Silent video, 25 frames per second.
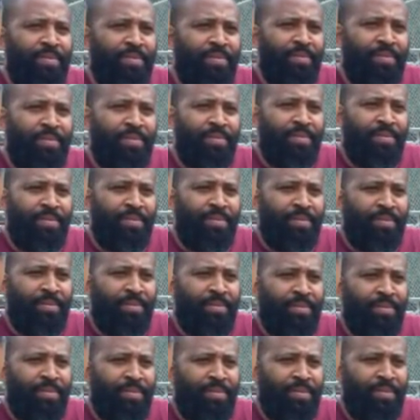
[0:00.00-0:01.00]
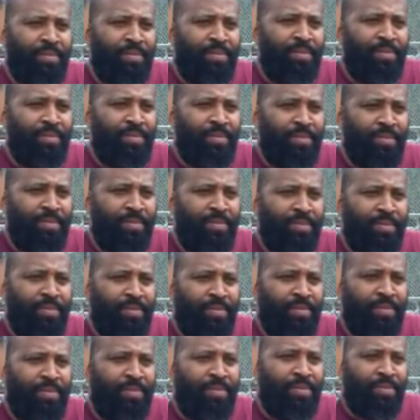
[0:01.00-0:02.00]

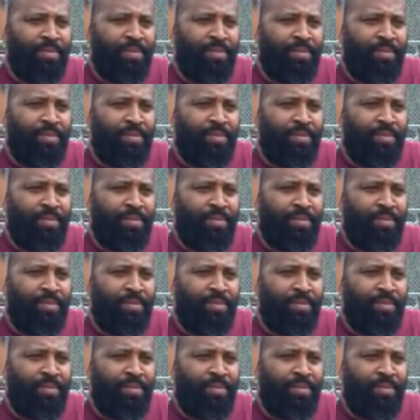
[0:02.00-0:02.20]
No words are spoken by the person on screen.